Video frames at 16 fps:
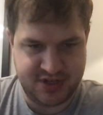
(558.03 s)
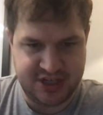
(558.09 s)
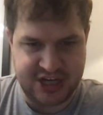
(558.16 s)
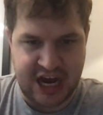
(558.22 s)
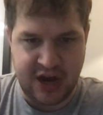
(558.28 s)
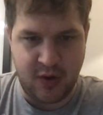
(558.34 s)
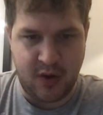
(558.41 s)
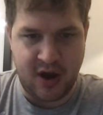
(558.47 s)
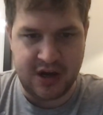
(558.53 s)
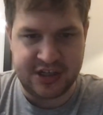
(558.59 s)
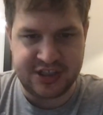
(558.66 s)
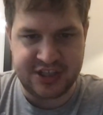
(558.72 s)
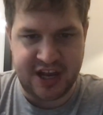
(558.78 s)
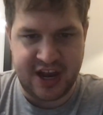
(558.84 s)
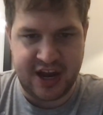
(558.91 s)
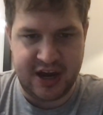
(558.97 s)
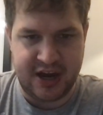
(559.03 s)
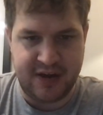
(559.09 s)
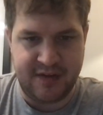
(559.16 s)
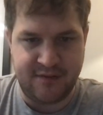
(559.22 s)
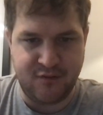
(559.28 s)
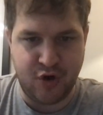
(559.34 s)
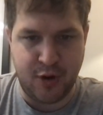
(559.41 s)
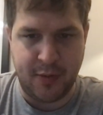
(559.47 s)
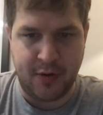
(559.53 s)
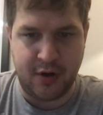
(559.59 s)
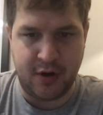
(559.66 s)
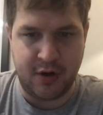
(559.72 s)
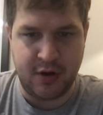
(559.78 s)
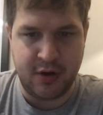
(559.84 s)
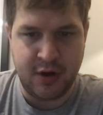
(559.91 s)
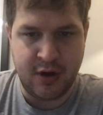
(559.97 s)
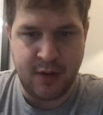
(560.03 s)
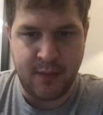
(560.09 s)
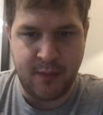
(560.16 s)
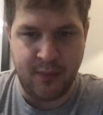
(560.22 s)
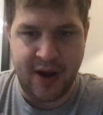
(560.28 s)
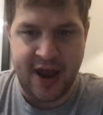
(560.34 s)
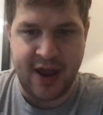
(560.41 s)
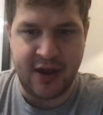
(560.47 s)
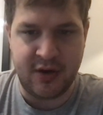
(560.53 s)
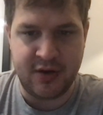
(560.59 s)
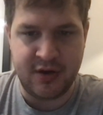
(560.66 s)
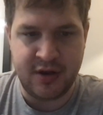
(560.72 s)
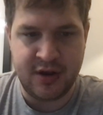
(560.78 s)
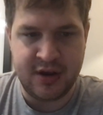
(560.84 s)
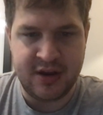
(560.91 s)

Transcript: Jaguars signed former Brown